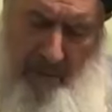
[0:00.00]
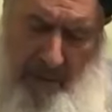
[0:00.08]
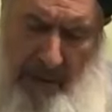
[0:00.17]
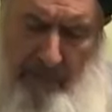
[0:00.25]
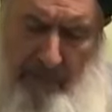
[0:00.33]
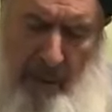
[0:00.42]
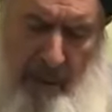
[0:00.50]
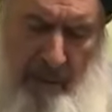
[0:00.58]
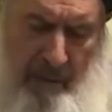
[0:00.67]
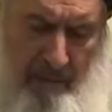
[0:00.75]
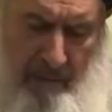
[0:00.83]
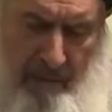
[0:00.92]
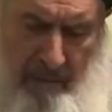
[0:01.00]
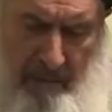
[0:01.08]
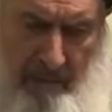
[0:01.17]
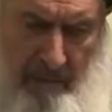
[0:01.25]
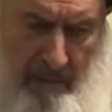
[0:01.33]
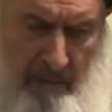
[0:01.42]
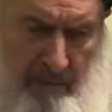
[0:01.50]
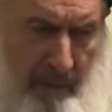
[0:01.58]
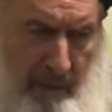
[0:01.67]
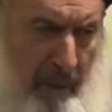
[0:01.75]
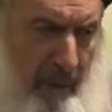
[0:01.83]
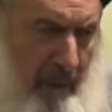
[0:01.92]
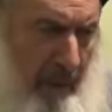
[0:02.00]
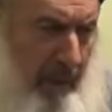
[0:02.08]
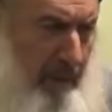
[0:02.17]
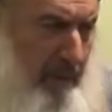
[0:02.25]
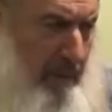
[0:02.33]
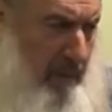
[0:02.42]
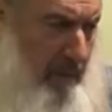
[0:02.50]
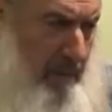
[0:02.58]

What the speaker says: Kaaba through our hearts.